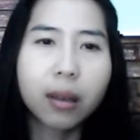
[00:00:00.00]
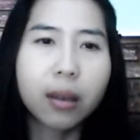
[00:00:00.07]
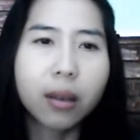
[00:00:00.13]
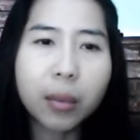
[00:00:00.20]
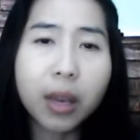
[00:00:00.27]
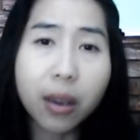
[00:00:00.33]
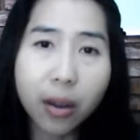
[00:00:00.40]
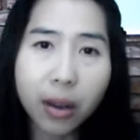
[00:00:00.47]

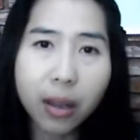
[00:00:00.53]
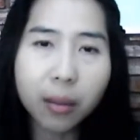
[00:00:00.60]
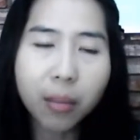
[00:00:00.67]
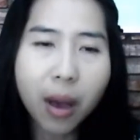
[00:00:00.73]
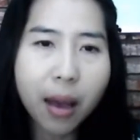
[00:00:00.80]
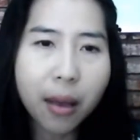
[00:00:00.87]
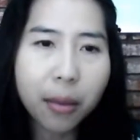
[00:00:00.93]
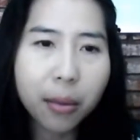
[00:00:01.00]
Here in
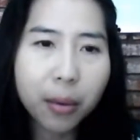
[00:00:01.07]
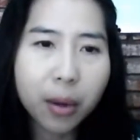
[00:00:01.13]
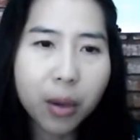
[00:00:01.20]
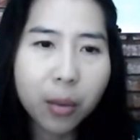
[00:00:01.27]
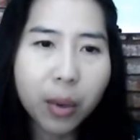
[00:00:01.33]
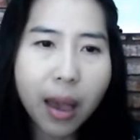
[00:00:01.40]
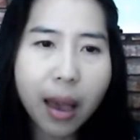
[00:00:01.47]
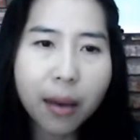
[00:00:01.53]
part 3,
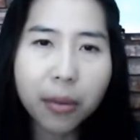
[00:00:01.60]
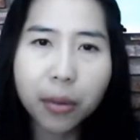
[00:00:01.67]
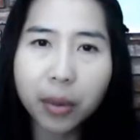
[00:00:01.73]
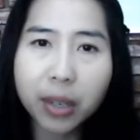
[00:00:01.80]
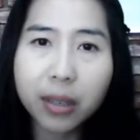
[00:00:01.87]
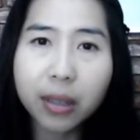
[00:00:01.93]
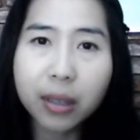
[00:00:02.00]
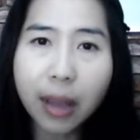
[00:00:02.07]
we have
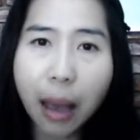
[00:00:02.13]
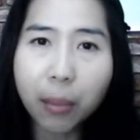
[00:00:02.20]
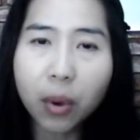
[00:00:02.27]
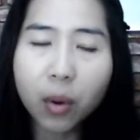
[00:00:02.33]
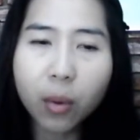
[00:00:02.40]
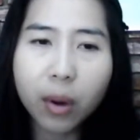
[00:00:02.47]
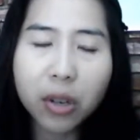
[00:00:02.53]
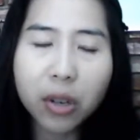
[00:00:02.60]
3 sample
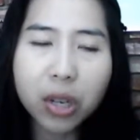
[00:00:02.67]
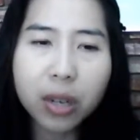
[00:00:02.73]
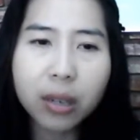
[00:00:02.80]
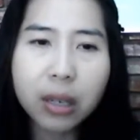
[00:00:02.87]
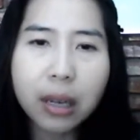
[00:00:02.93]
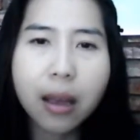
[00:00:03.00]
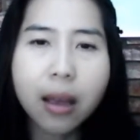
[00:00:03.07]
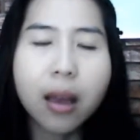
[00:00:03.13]
questions,
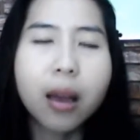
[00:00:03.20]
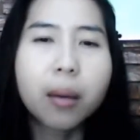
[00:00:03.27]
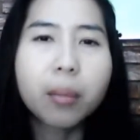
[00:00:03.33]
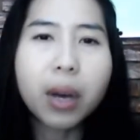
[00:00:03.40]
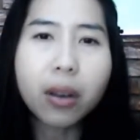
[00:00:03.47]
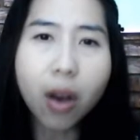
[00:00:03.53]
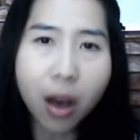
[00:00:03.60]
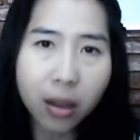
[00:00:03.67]

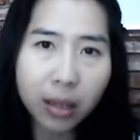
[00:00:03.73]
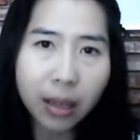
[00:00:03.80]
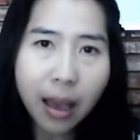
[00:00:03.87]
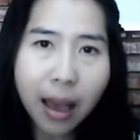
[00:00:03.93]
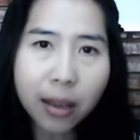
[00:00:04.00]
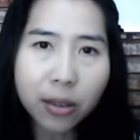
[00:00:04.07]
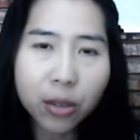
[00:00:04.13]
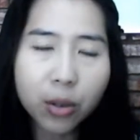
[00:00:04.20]
but on the
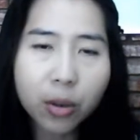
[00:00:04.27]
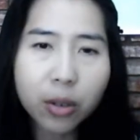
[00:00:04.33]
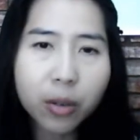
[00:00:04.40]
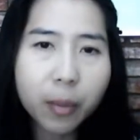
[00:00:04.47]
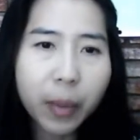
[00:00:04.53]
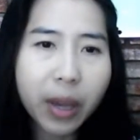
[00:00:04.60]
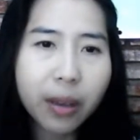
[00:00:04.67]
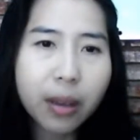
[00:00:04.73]
actual
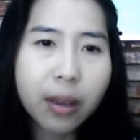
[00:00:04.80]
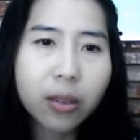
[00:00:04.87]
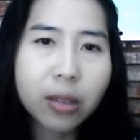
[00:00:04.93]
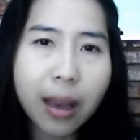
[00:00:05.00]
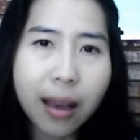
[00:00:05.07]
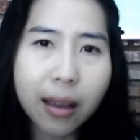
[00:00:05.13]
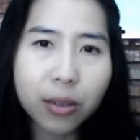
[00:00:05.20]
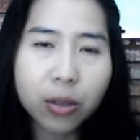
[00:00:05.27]
speaking
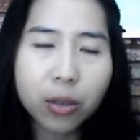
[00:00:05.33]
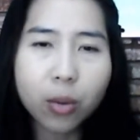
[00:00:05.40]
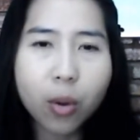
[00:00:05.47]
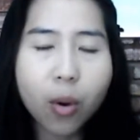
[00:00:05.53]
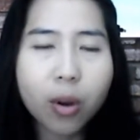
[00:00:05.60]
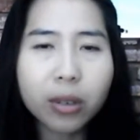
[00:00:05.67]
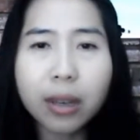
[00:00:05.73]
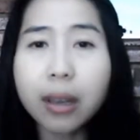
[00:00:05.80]
test
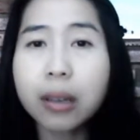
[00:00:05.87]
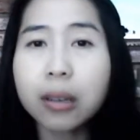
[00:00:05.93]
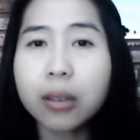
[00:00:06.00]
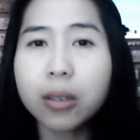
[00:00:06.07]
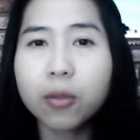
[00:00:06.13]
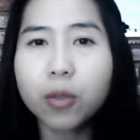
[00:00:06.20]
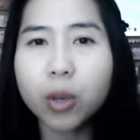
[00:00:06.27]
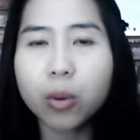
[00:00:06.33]
or the
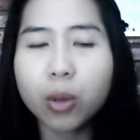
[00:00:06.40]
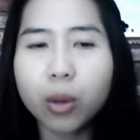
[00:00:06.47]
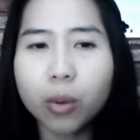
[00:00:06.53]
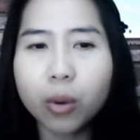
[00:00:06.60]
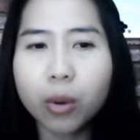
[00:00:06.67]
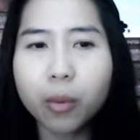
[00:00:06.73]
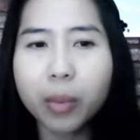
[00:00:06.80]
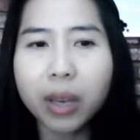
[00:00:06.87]
interview, you
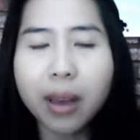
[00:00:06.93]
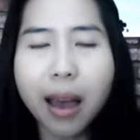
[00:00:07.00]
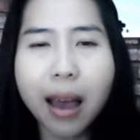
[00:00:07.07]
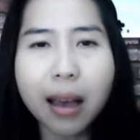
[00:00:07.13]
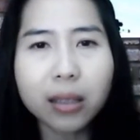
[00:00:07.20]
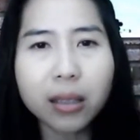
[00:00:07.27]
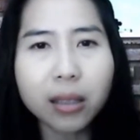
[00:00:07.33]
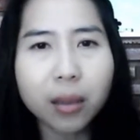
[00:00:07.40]
will be
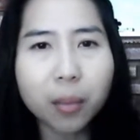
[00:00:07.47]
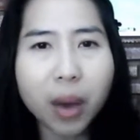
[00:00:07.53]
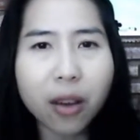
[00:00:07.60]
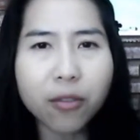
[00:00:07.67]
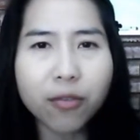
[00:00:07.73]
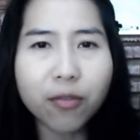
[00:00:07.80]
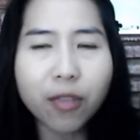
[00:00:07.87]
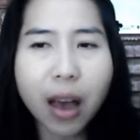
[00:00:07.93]
asked
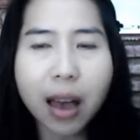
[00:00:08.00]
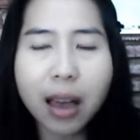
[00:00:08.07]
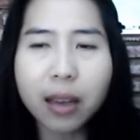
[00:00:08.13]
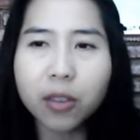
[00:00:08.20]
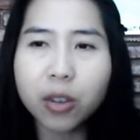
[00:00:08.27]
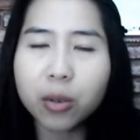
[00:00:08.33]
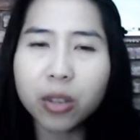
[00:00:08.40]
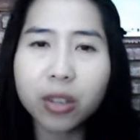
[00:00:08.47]
about 5
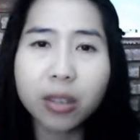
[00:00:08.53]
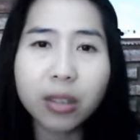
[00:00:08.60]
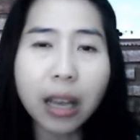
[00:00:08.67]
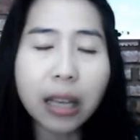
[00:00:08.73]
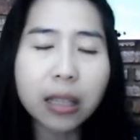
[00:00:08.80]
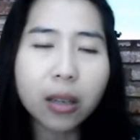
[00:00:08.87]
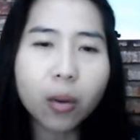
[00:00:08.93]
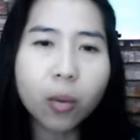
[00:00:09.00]
to
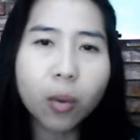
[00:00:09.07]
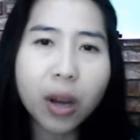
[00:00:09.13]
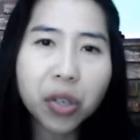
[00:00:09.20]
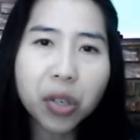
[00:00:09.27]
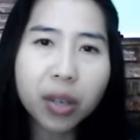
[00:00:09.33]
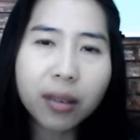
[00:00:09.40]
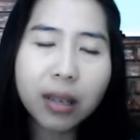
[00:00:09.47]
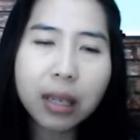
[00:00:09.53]
6
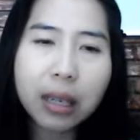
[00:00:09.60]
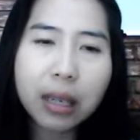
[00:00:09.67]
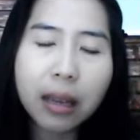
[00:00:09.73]
questions,